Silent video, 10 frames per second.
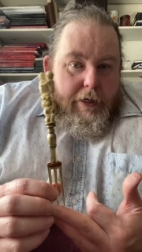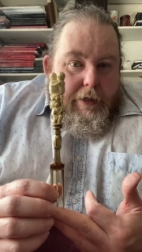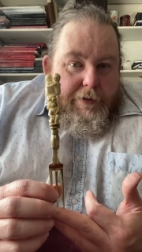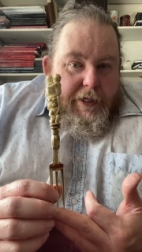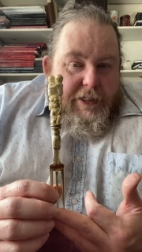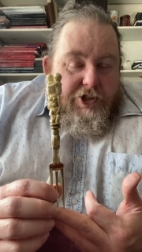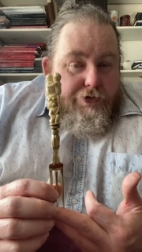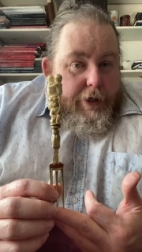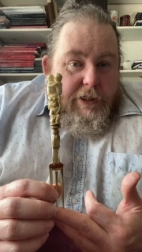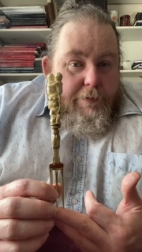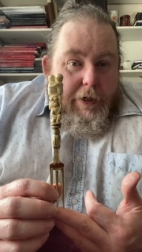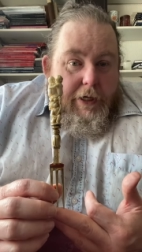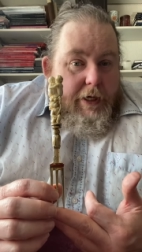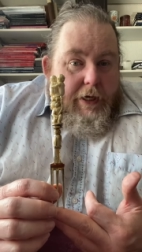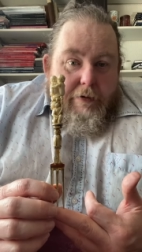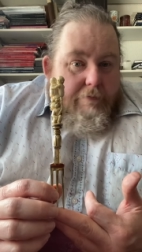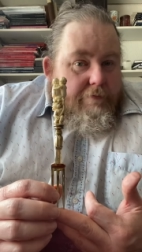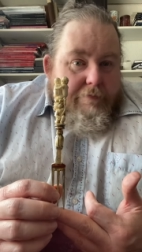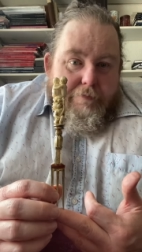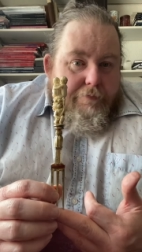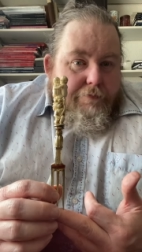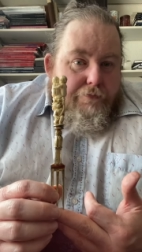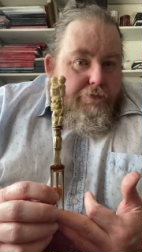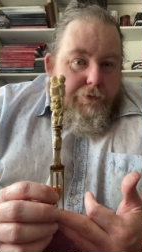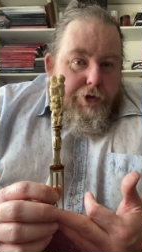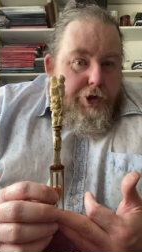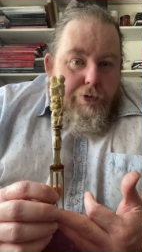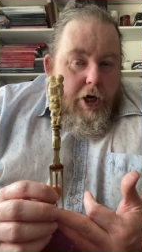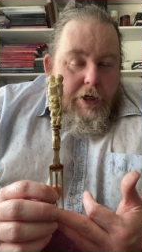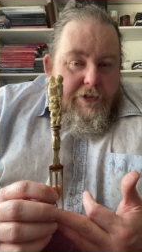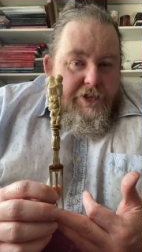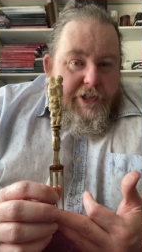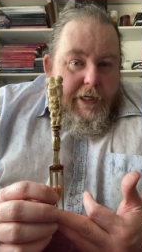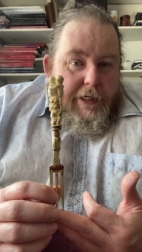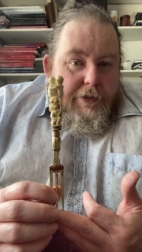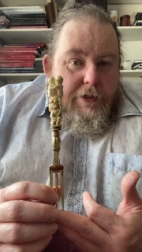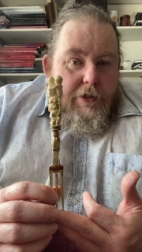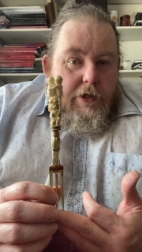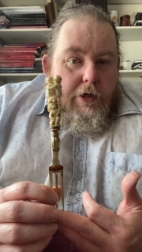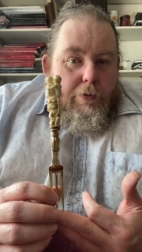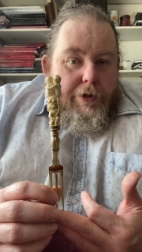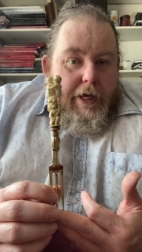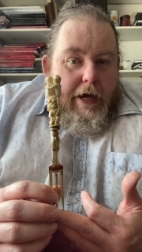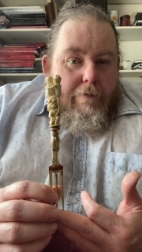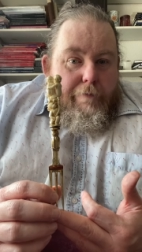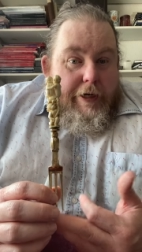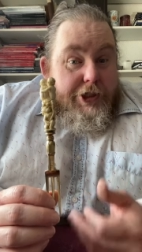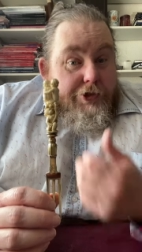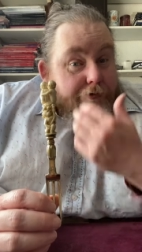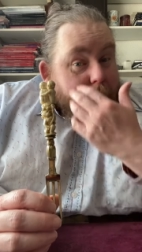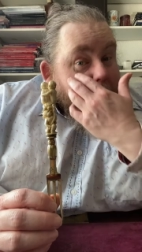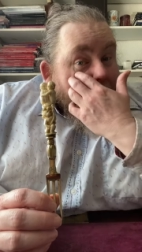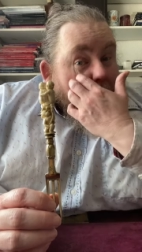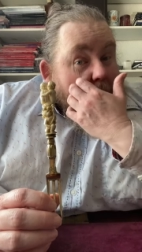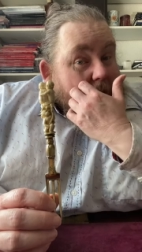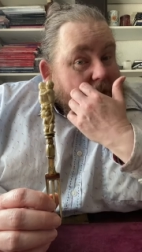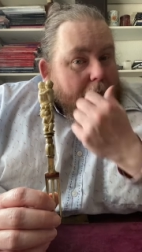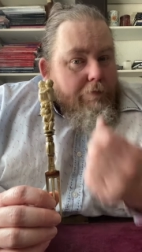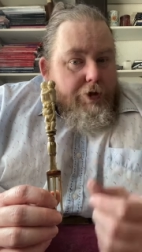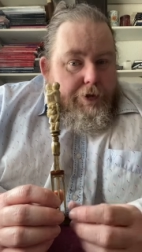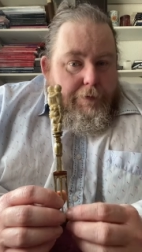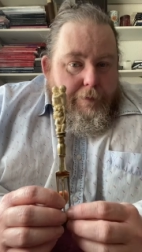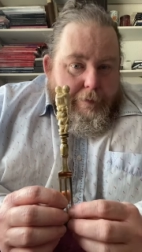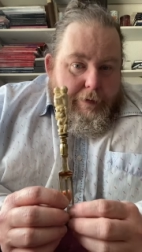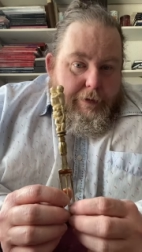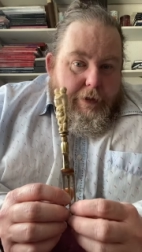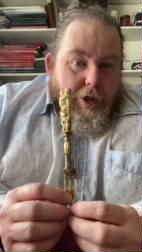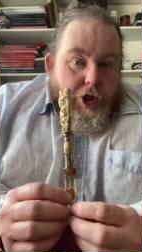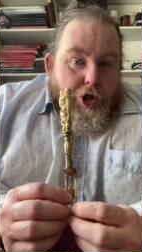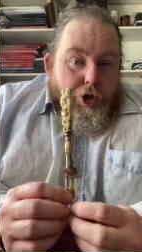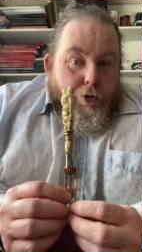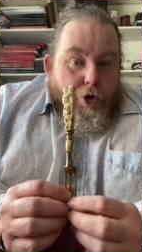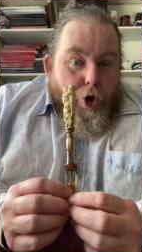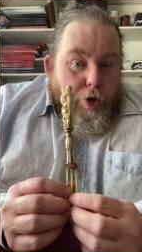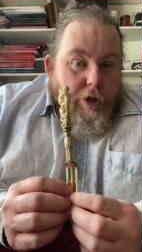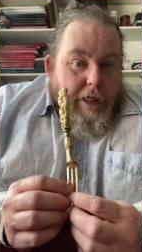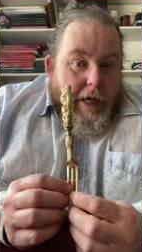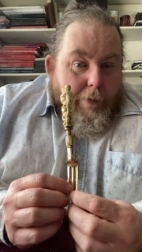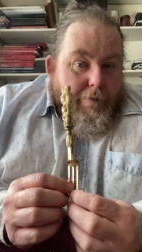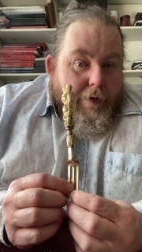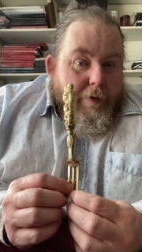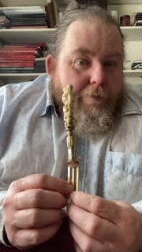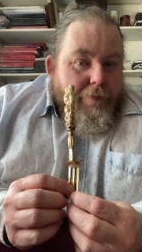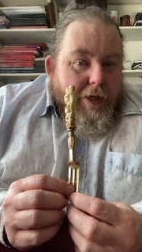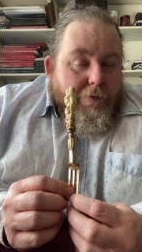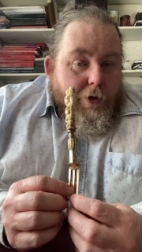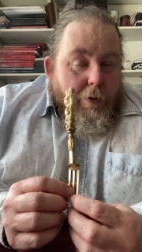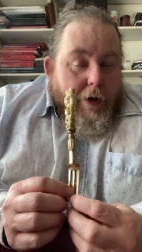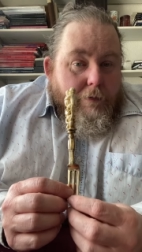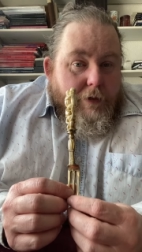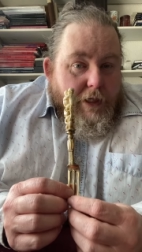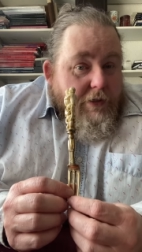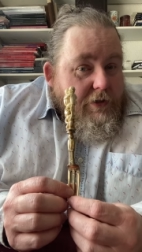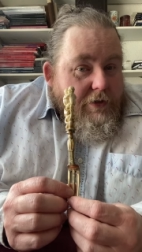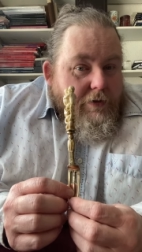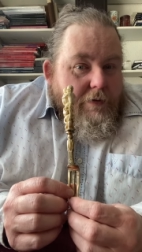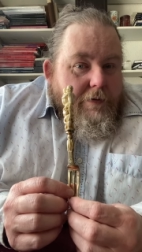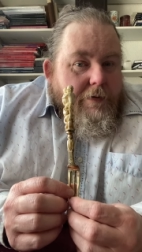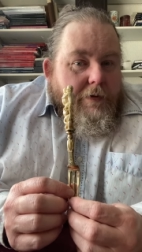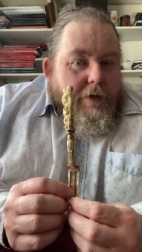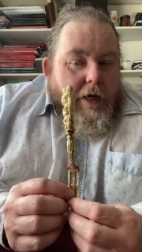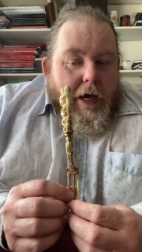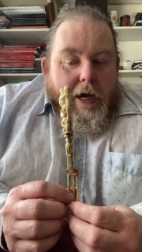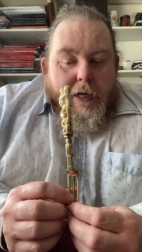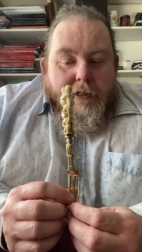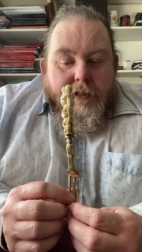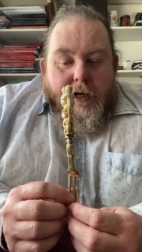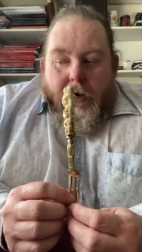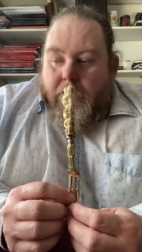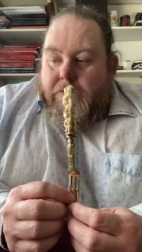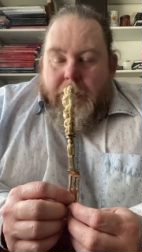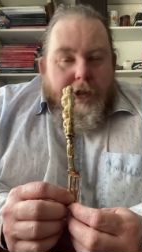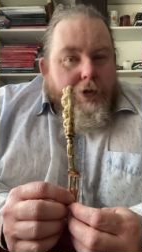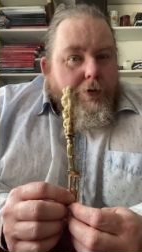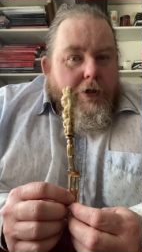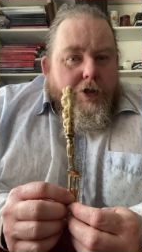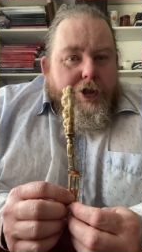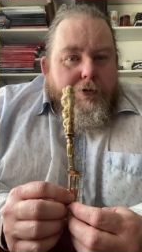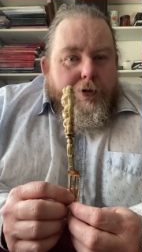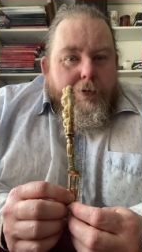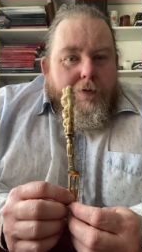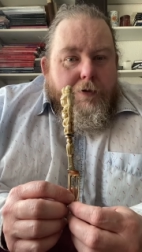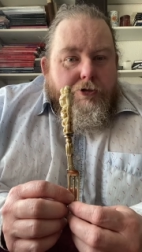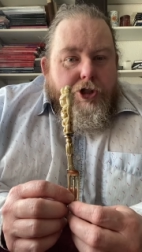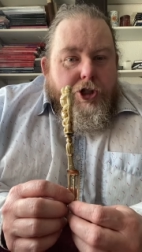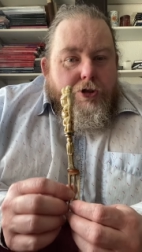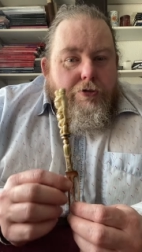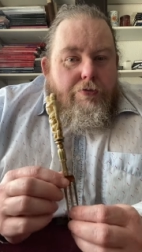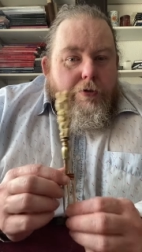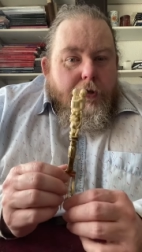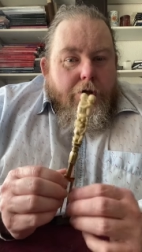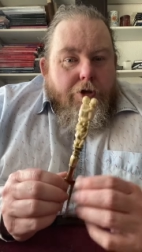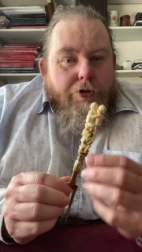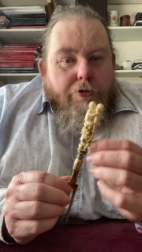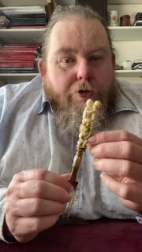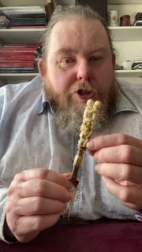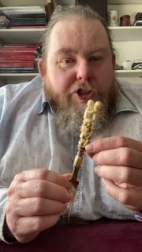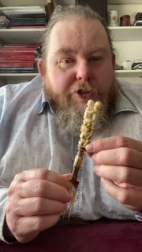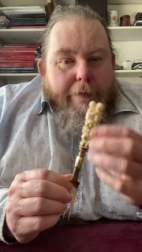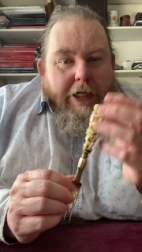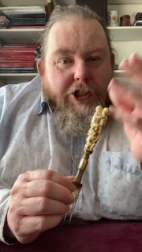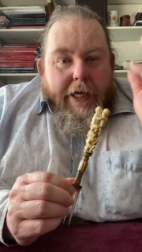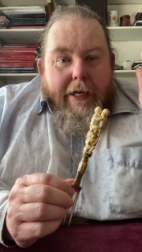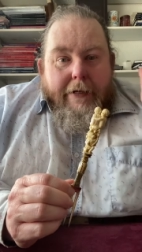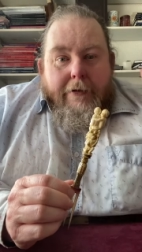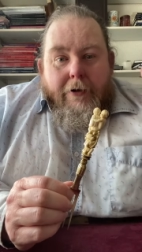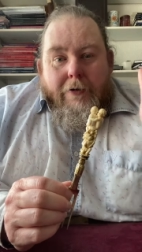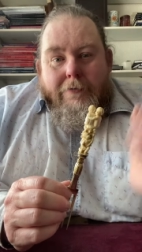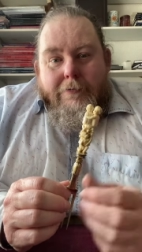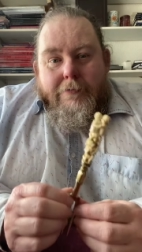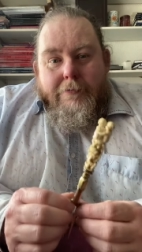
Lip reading: this, strictly speaking, you can't sell it without registering for an exemption. You could, however, if you owned it, and I'll find you and I'll shoot you if you do, you could smash the handle off